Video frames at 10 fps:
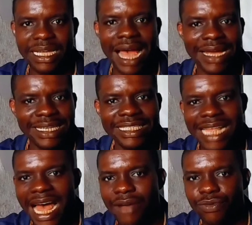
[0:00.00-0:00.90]
Alkenes
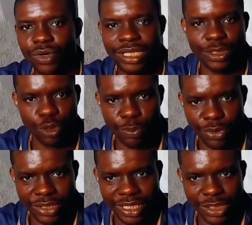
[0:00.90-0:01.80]
have a double
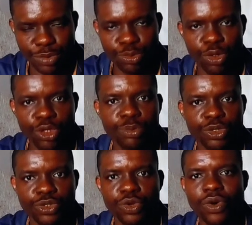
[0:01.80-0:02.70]
bond here. So you
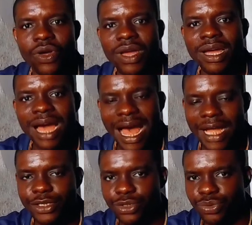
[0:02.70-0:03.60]
must know
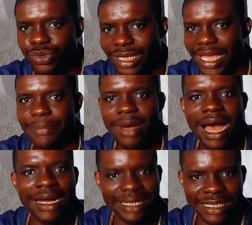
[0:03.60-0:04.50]
how to name
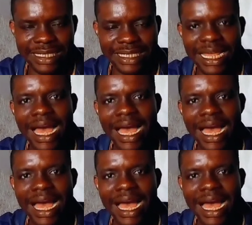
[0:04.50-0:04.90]
alkenes.